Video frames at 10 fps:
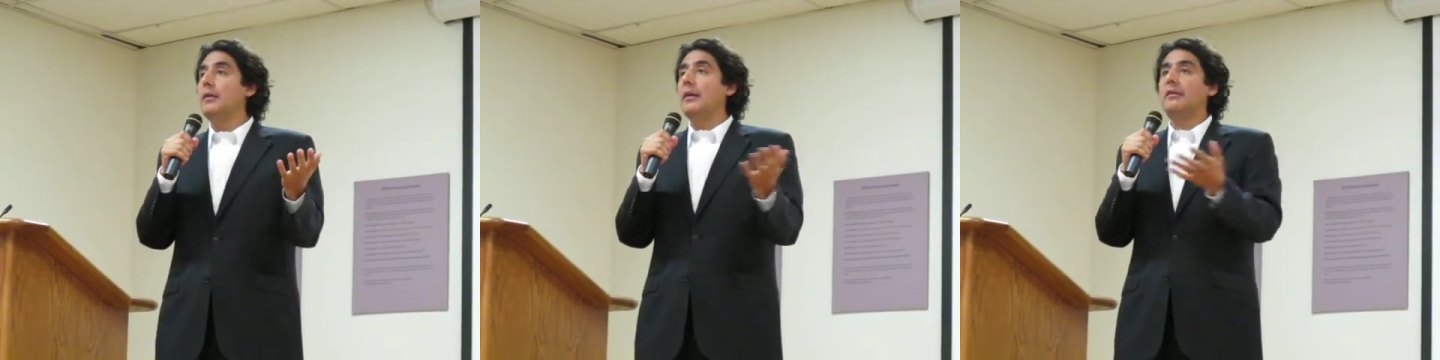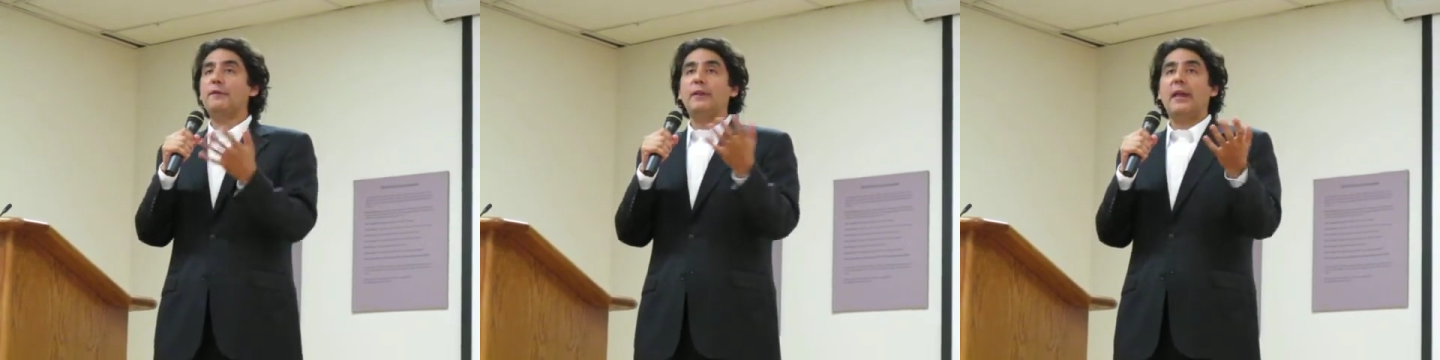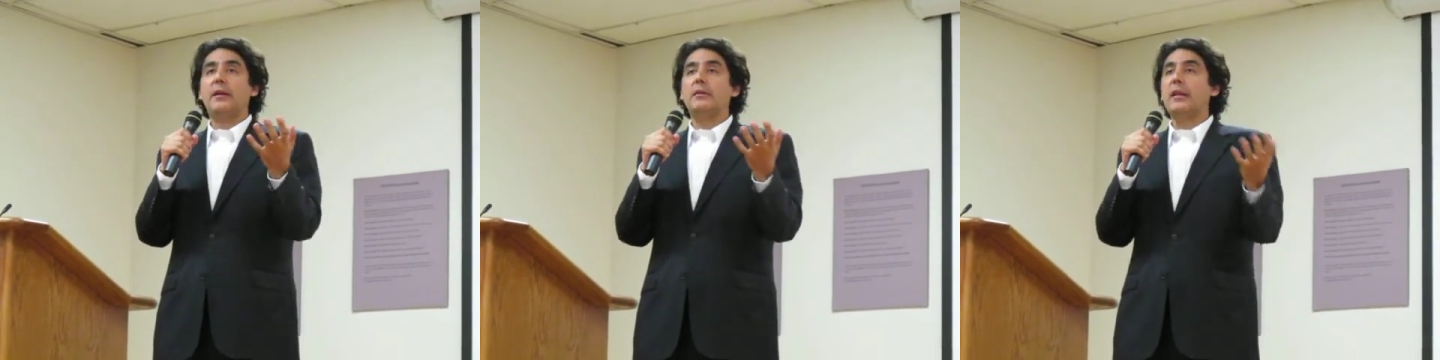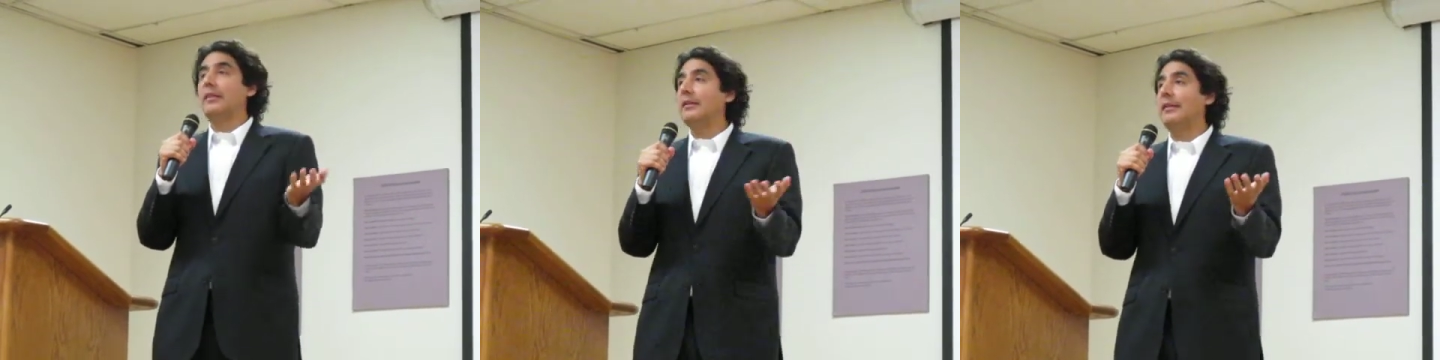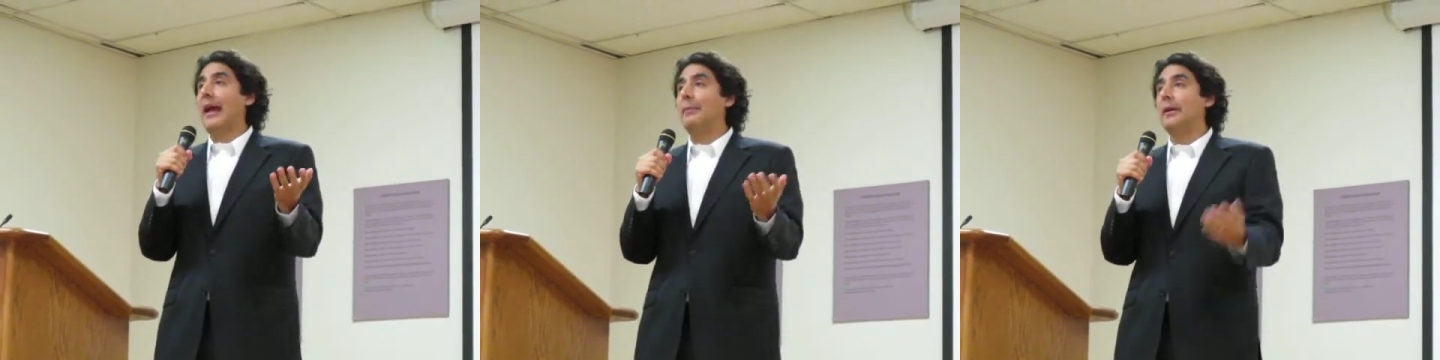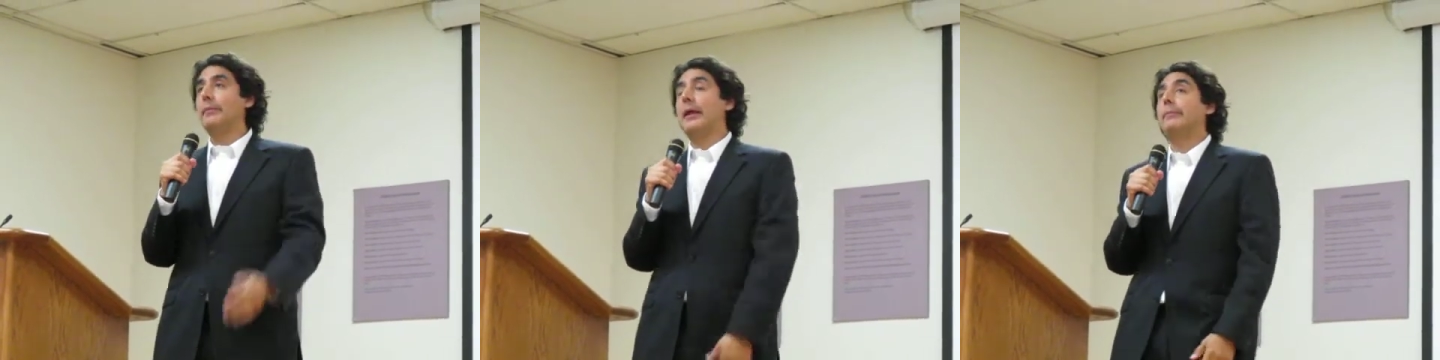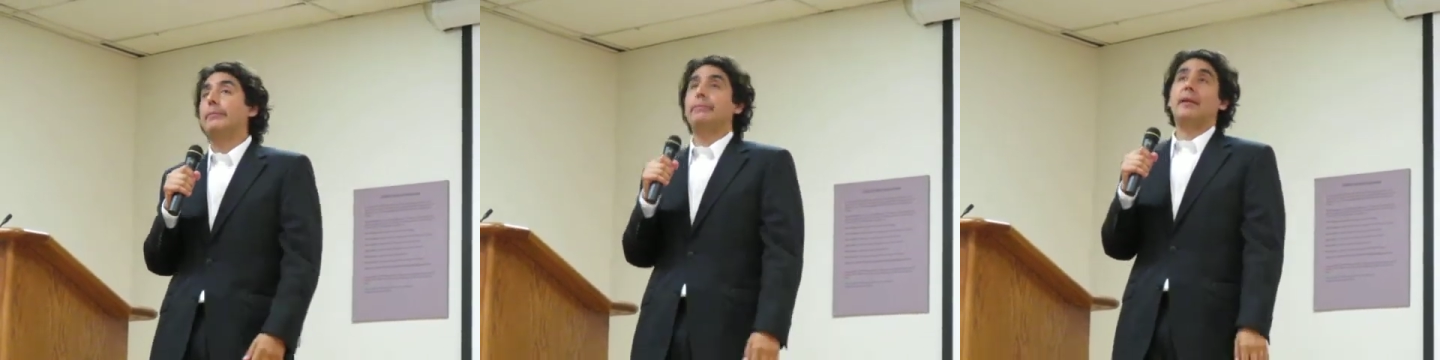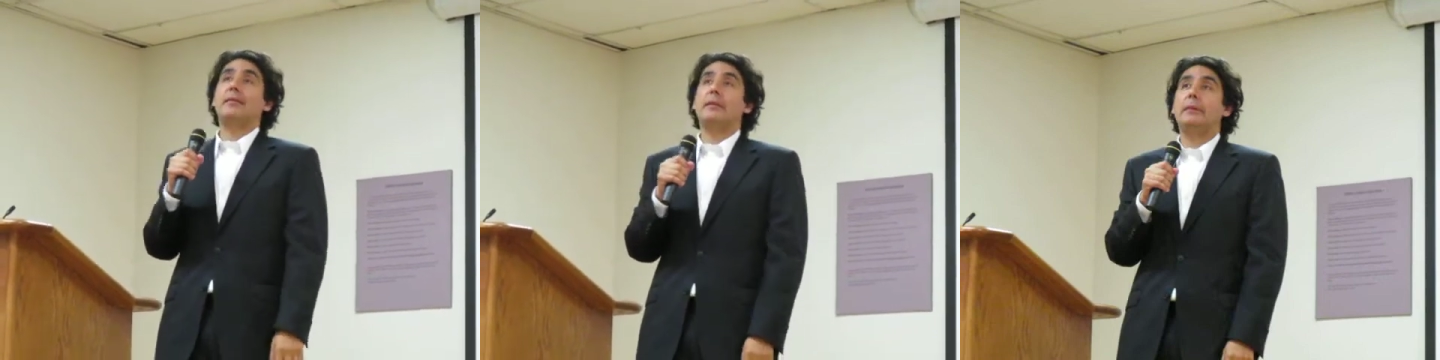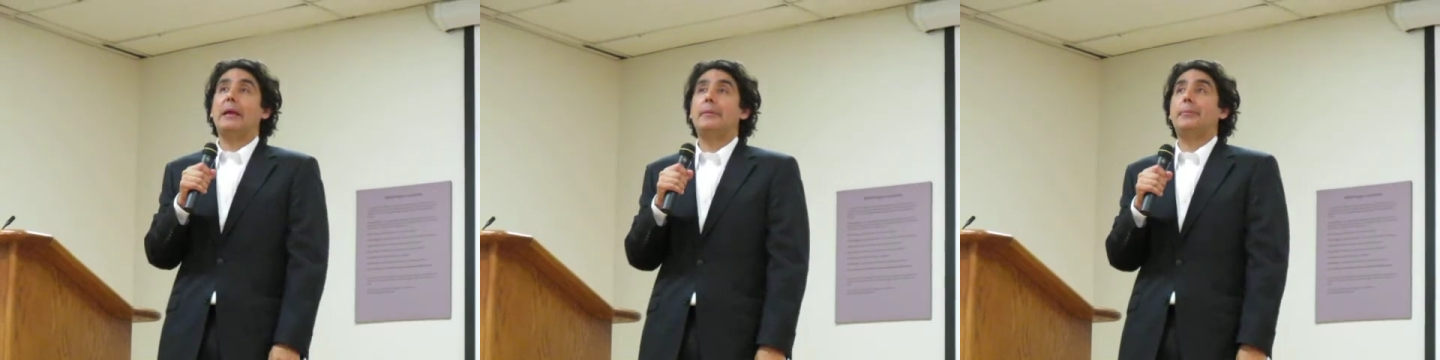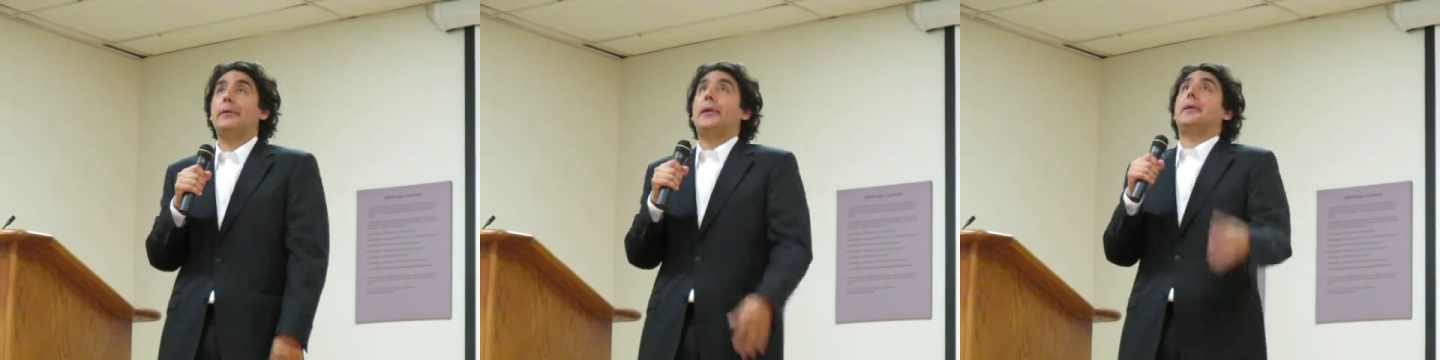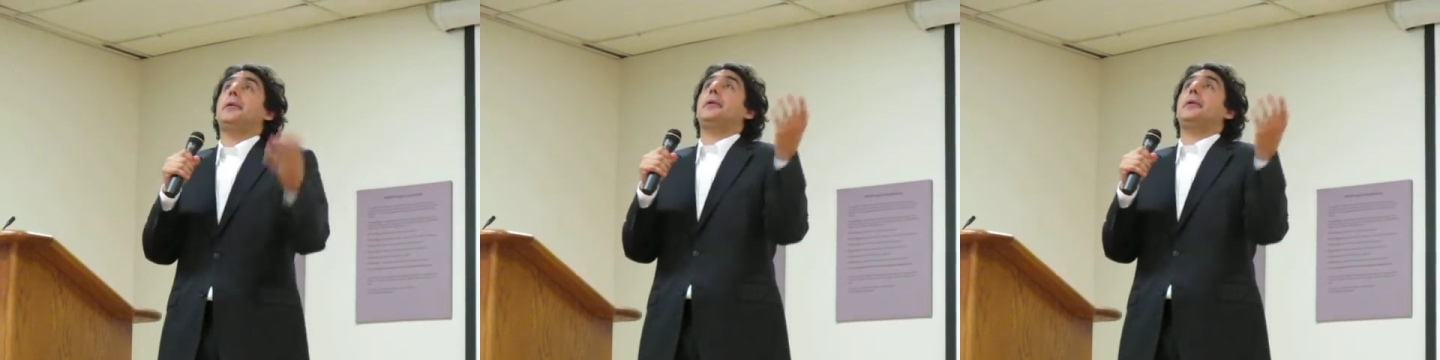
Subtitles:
As if like nothing's happening, like basically Black people are like,